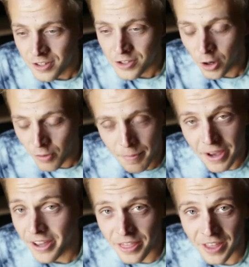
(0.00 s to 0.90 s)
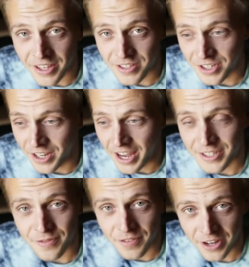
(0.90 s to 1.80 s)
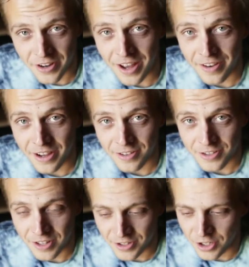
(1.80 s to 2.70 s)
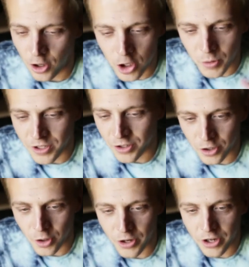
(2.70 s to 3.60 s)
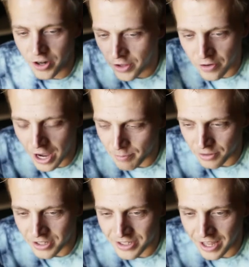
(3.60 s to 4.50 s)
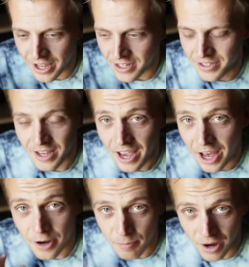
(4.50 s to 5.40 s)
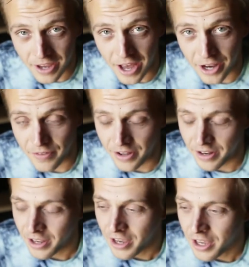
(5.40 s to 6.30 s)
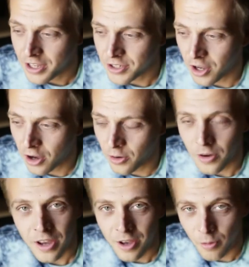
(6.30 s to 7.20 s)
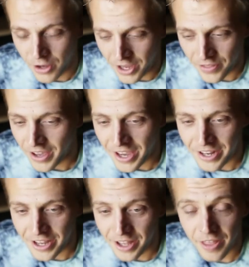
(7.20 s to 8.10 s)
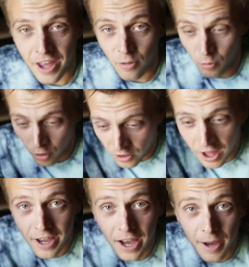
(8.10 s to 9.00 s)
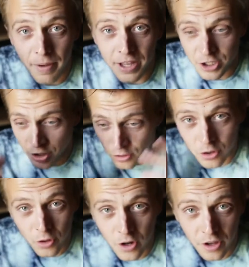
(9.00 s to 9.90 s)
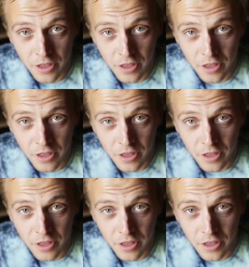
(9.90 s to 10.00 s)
So Rebecca thinks that she has it figured out now. She knows what to do when you're in the grappling stance, how to break out of it. So we get the idea that we'll lock up and she'll do her